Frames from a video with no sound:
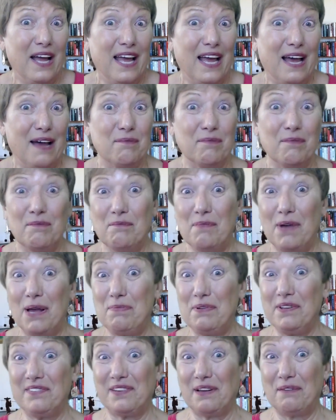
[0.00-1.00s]
I am.
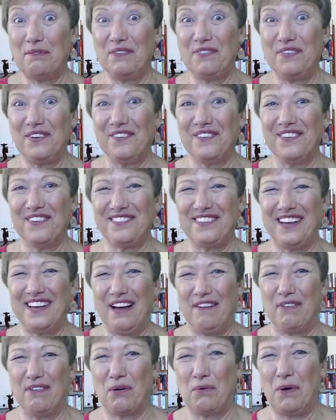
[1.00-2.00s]
Maybe some of you also
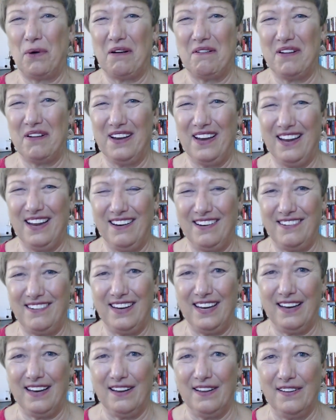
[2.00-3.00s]
have Aquarian
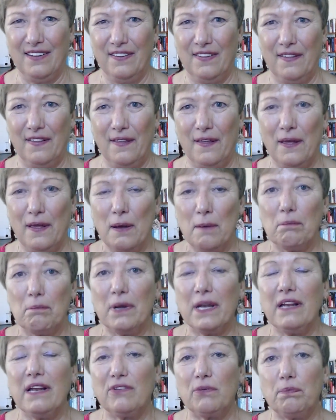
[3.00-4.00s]
energy.
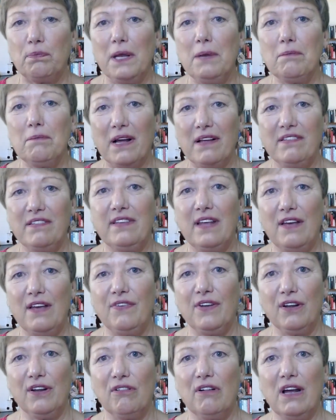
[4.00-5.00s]
But it's been my
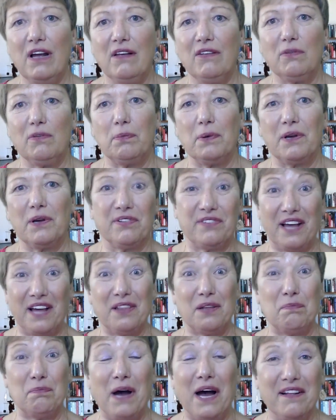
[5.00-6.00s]
saving grace because
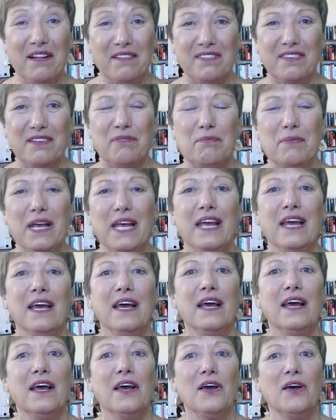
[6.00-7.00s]
other parts of me
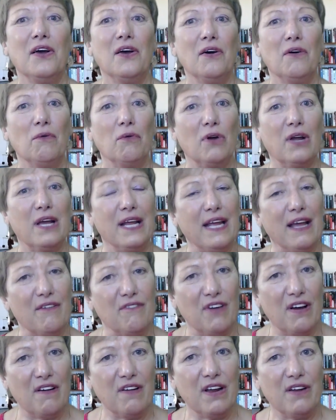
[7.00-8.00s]
can get
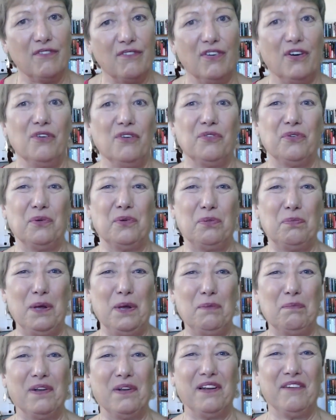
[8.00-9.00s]
very involved with
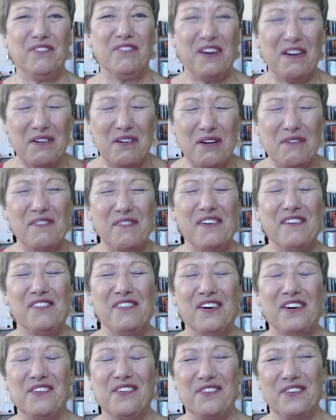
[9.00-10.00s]
people and very
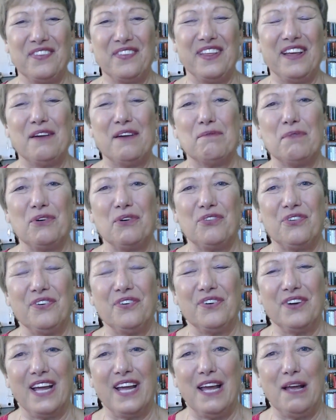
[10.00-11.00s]
involved with their
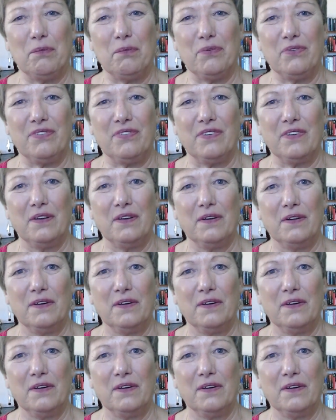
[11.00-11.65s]
emotional games.